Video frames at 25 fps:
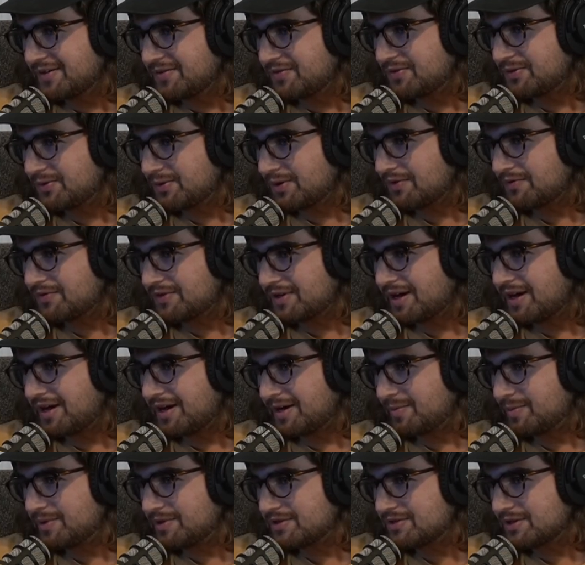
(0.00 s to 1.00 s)
If you have
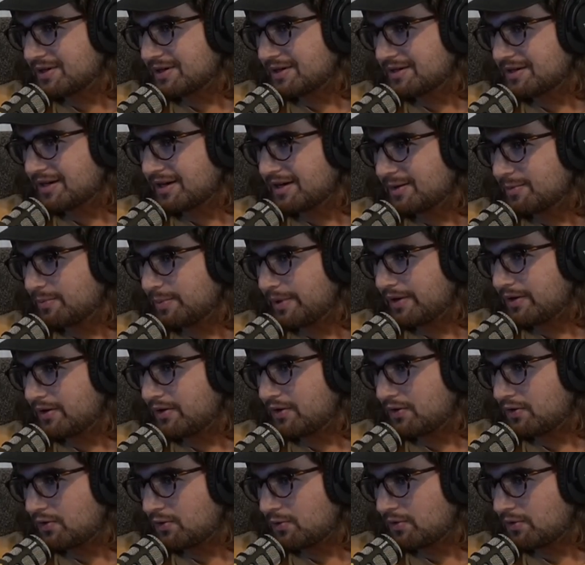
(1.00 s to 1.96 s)
time, it's like kind of better to do